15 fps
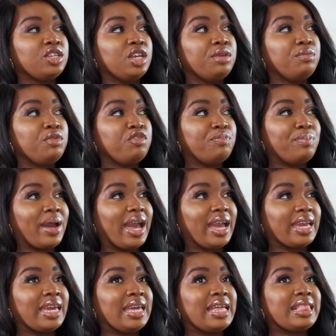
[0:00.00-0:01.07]
so he moved
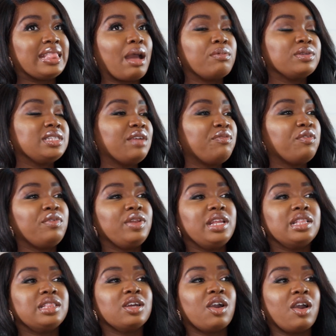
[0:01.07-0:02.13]
back. That was never
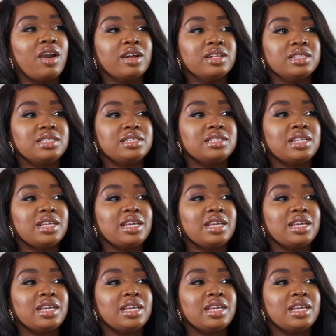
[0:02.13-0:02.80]
really in the cards.